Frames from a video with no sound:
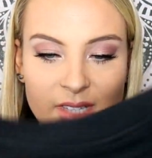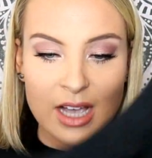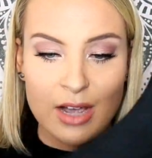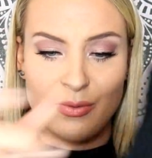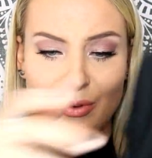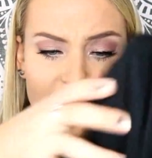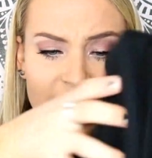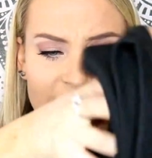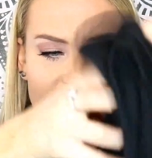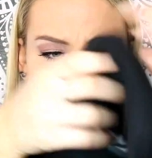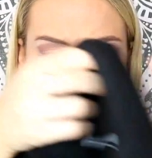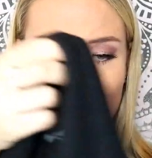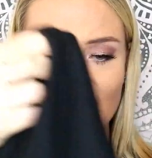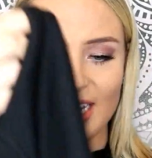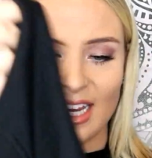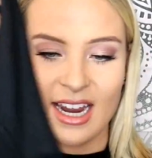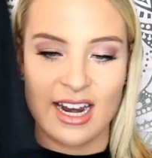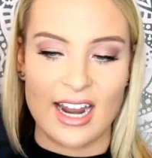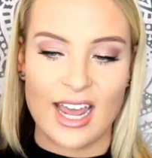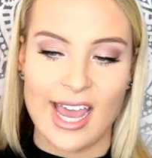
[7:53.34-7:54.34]
I really
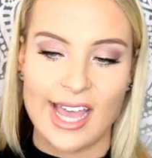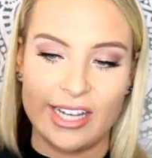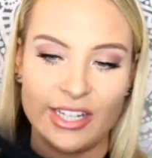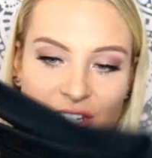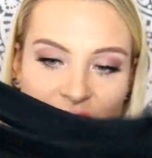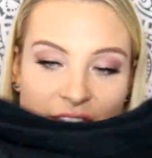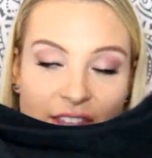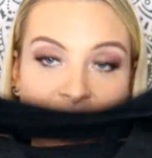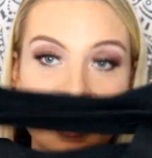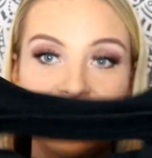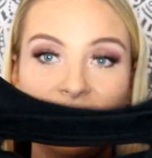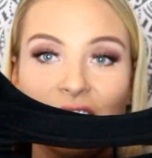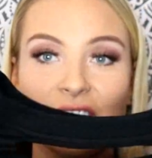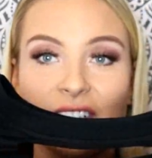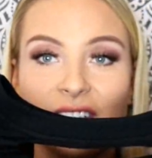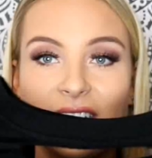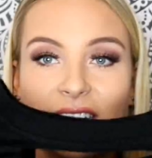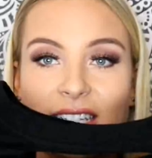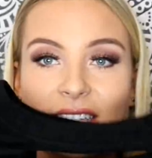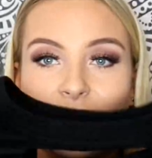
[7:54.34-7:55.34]
liked it, and I actually thought it
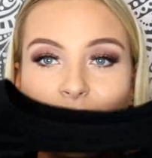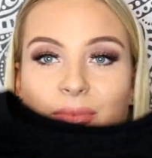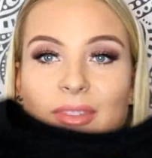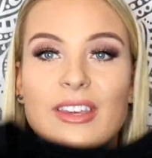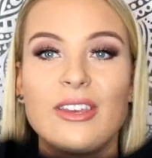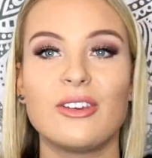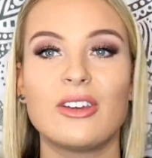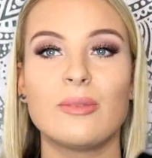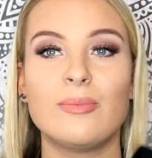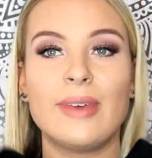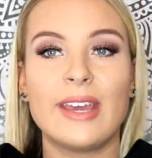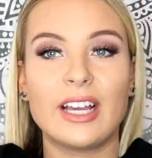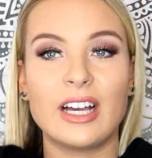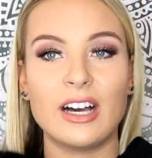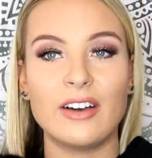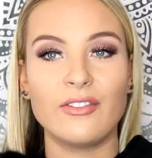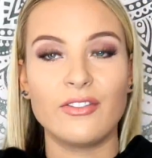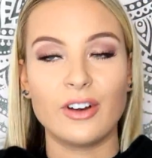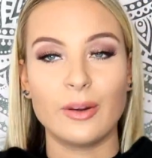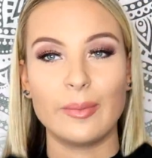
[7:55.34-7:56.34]
looked like something you could pick
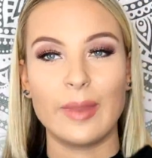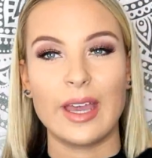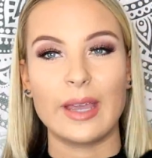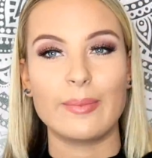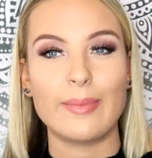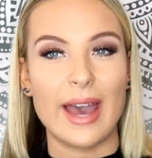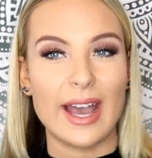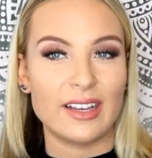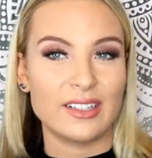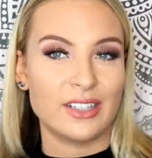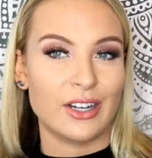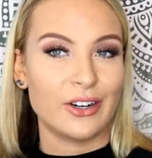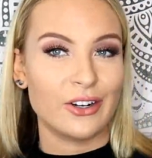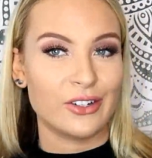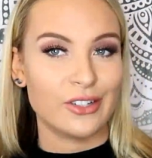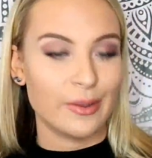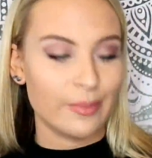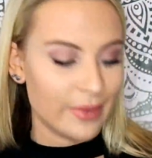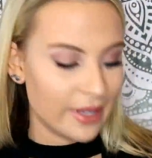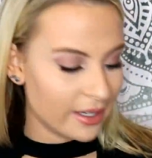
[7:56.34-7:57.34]
up from like Pacsun
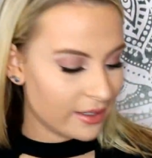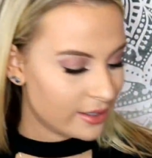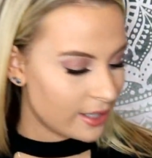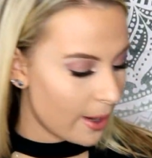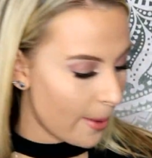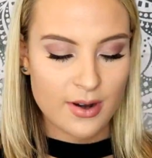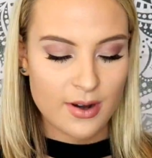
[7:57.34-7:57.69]
or something, so.